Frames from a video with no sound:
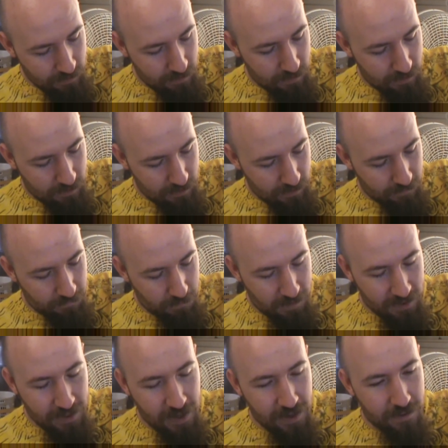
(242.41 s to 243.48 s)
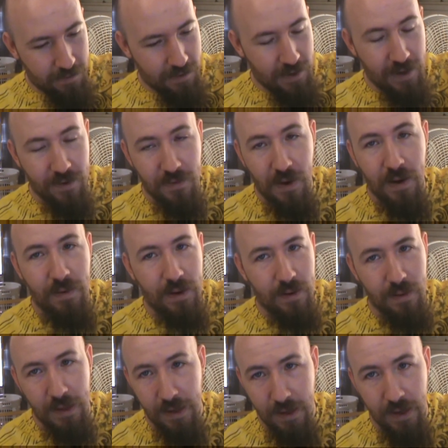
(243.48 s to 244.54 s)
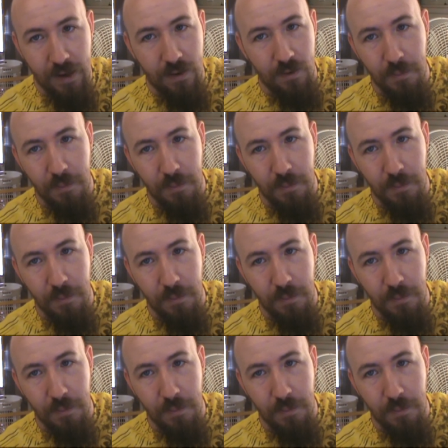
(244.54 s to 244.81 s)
Like from my Kanger tanks, I get leaking.